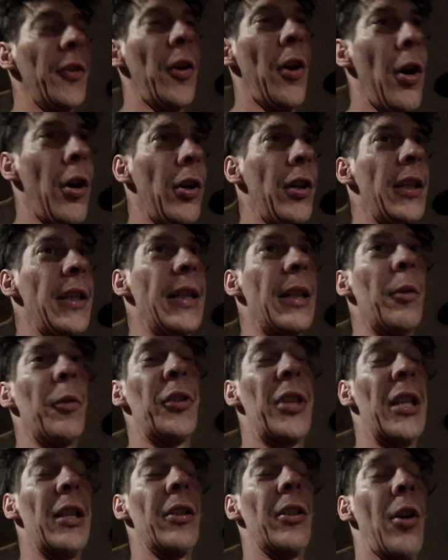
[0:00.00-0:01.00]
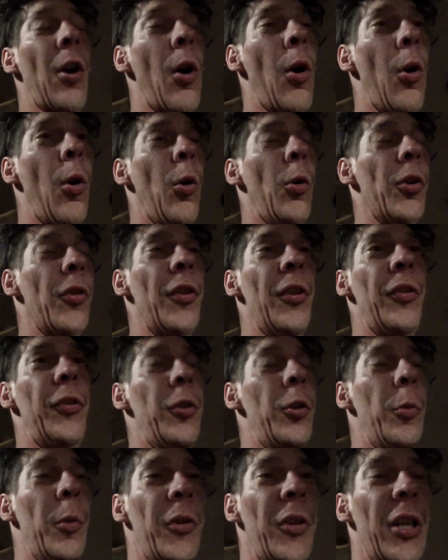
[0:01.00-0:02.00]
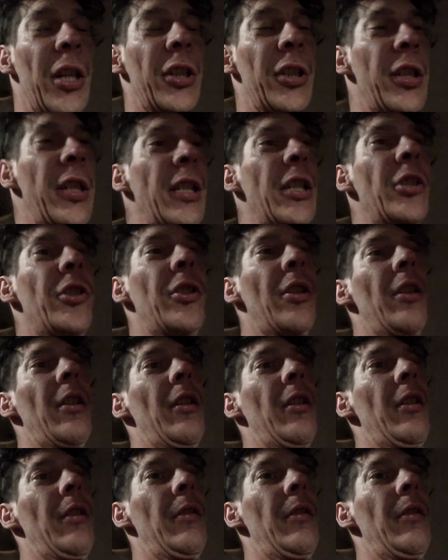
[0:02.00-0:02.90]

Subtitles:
Harley and it was getting cold, and this dude was in a t-shirt